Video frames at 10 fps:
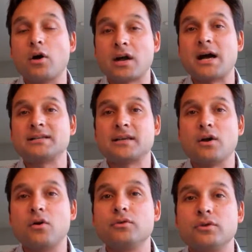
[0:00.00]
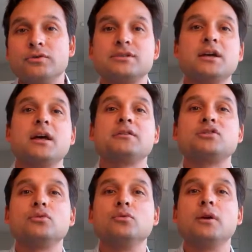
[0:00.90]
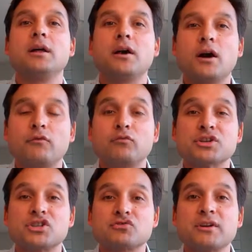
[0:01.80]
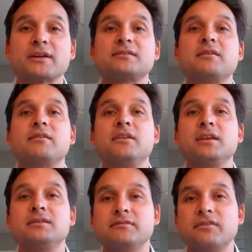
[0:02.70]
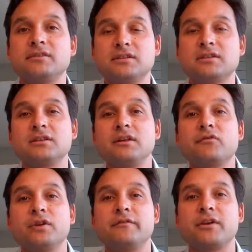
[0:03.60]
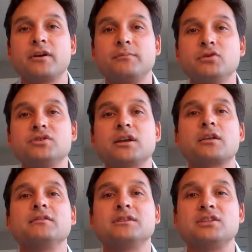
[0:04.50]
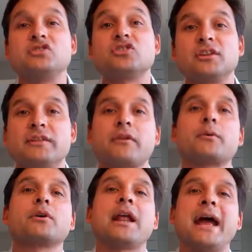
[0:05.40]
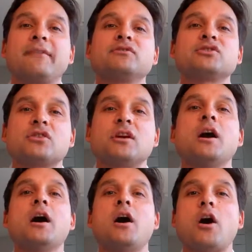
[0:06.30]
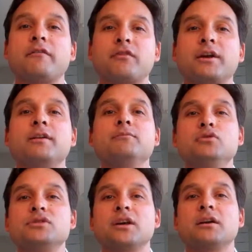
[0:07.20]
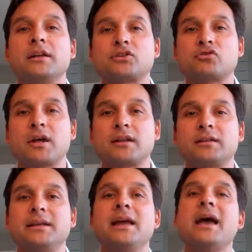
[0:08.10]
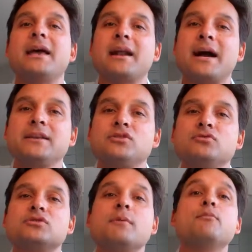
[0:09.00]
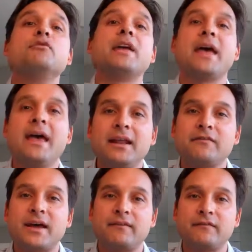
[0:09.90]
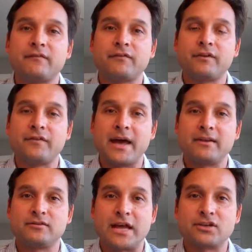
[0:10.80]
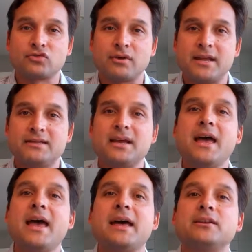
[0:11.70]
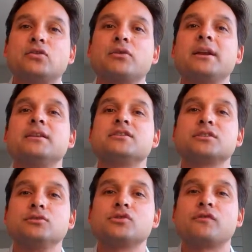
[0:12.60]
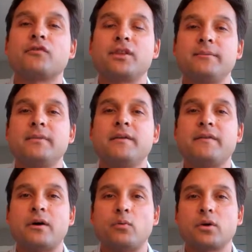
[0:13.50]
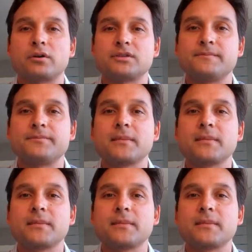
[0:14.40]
content owners to restrict the delivery of their music digitally, and they were going to have to start offering music electronically. And iTunes moved ahead of that trend and created a solution for them that worked.